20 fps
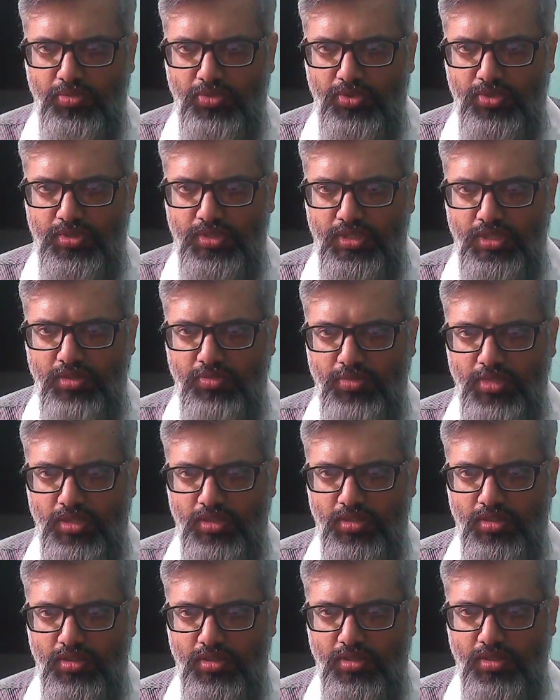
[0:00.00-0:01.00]
but instead
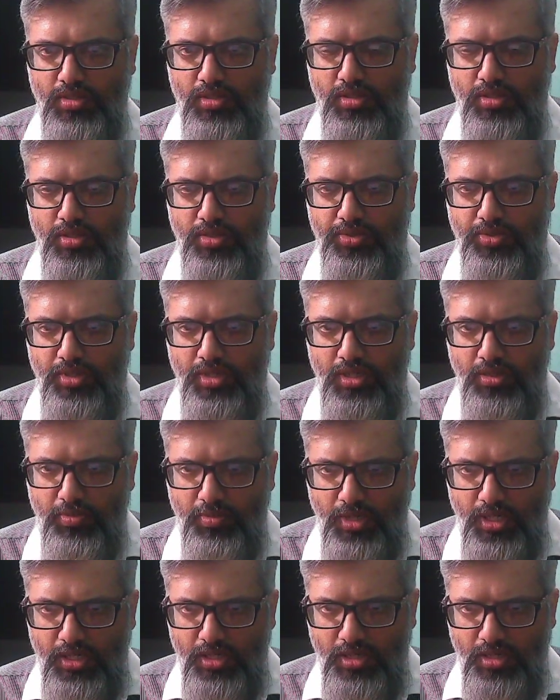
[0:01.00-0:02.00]
of sending it as
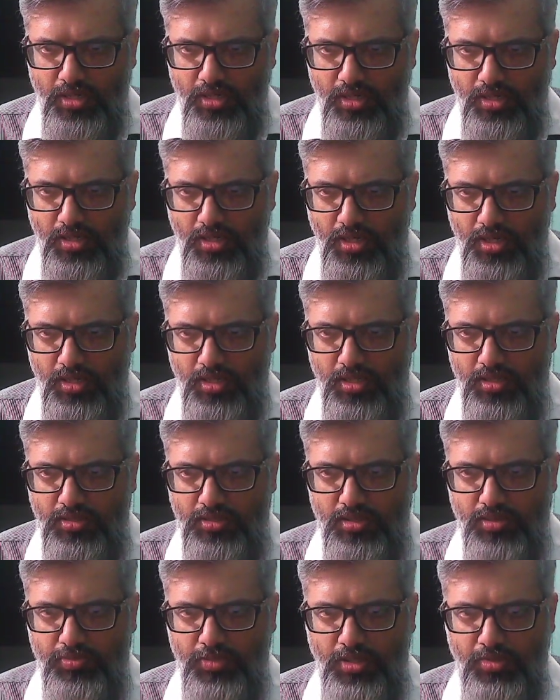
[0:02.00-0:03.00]
a text string
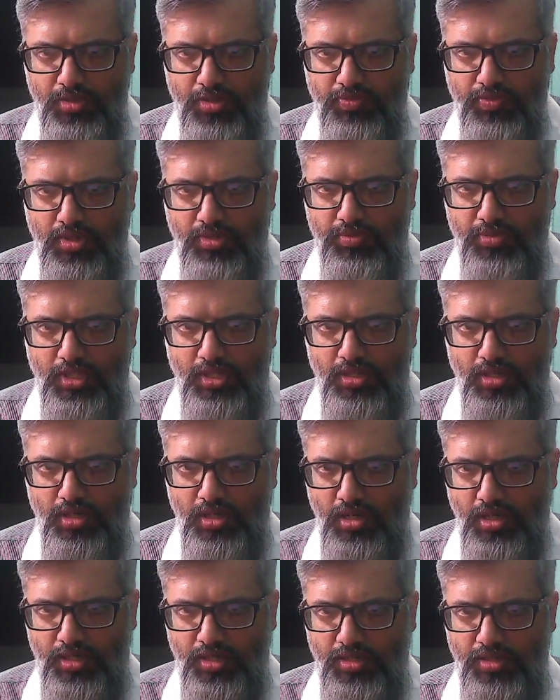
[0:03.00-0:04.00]
after in the
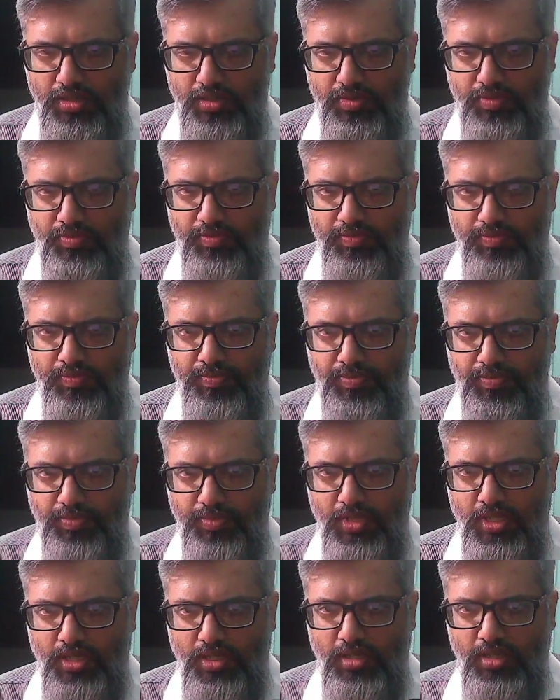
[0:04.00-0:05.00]
URL,
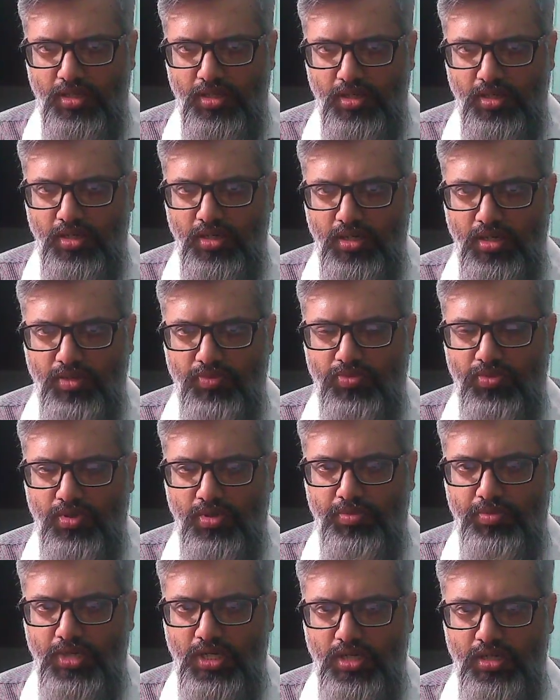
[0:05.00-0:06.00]
it sends
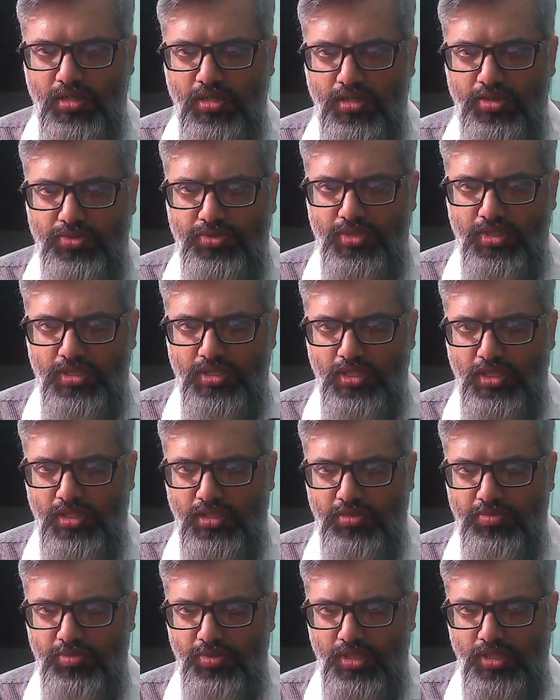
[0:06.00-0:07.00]
it as a separate
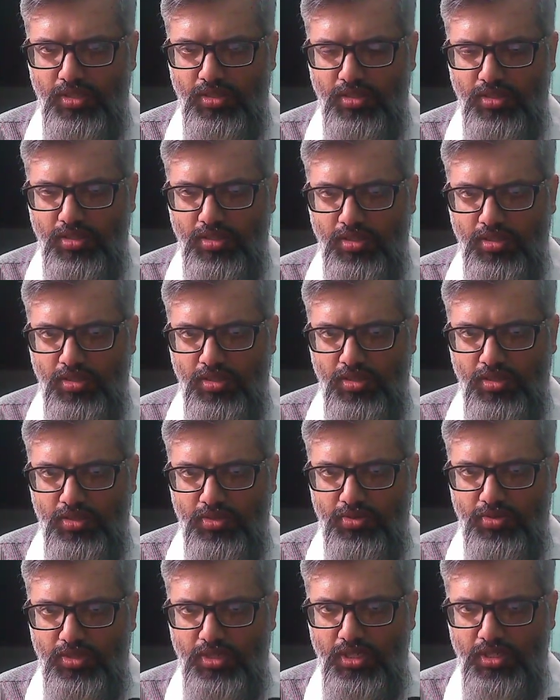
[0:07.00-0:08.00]
message,
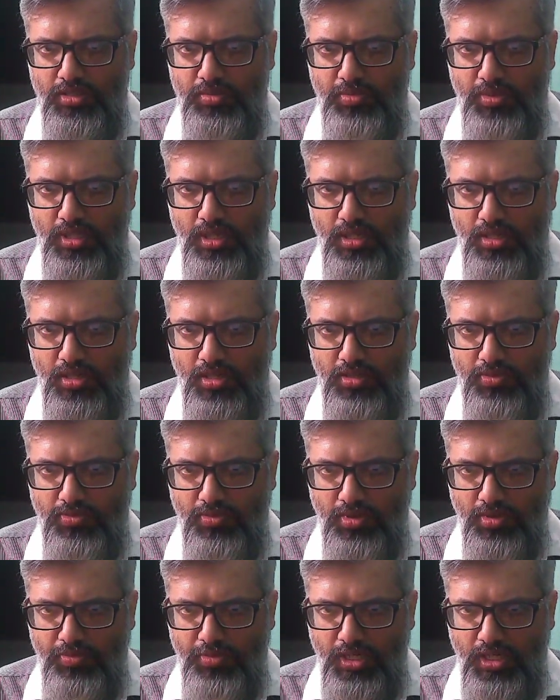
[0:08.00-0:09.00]
and this
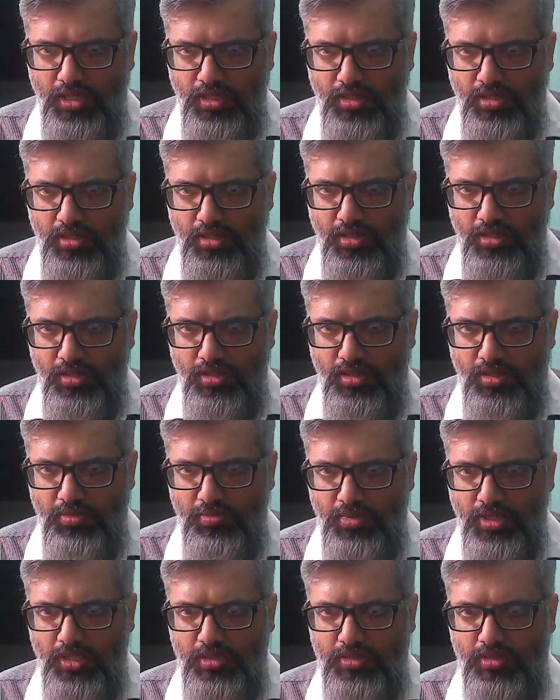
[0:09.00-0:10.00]
message comes to the
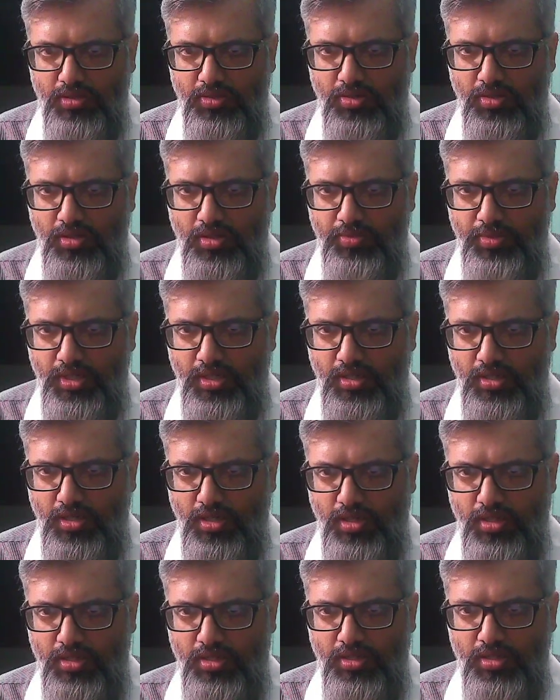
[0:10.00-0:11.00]
backend program in the
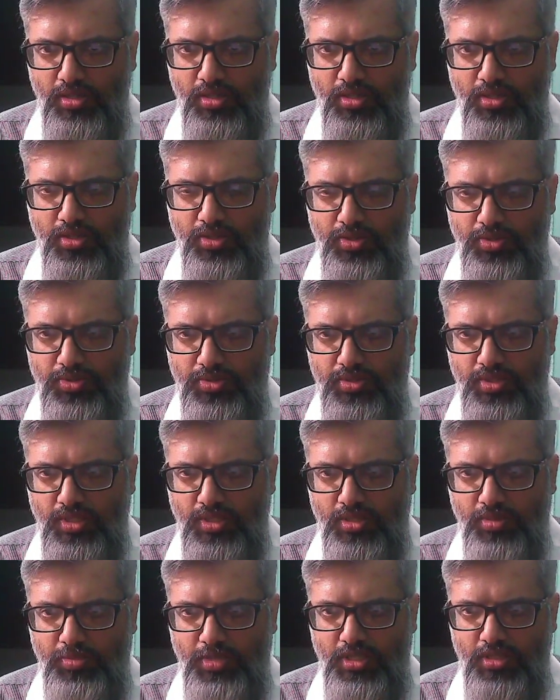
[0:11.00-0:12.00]
form of standard input,
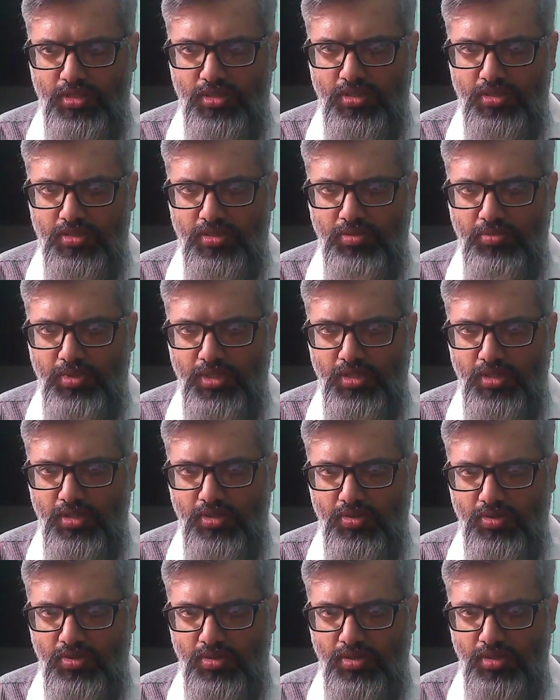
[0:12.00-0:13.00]

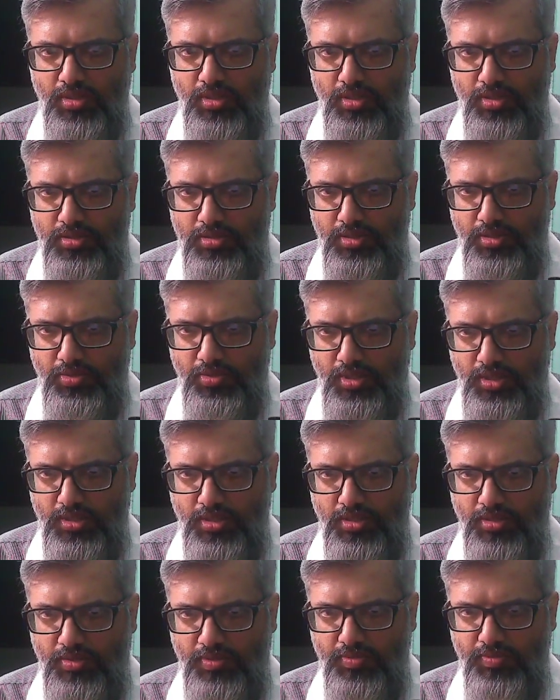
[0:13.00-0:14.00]
which you can parse
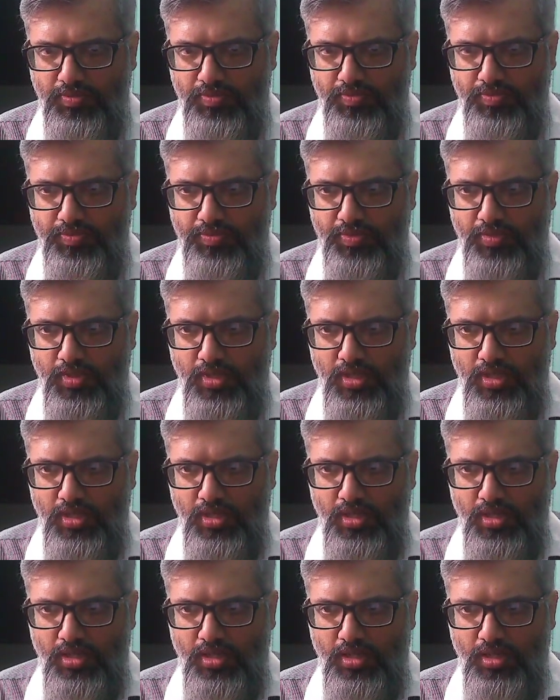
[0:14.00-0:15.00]
and use for your
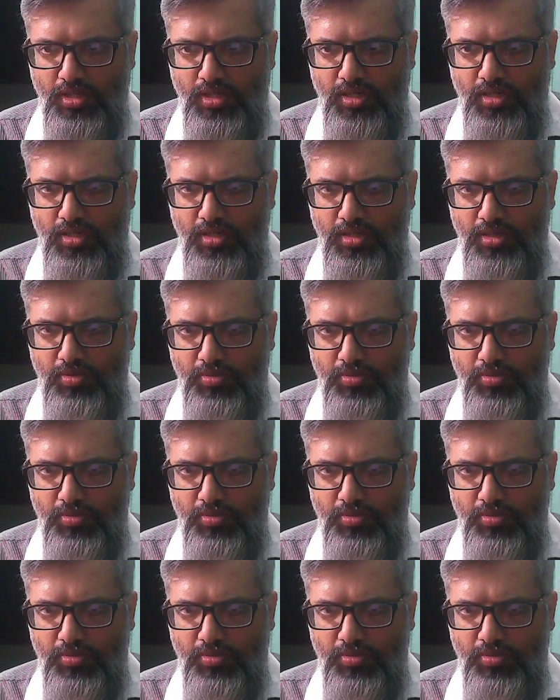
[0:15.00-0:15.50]
processing.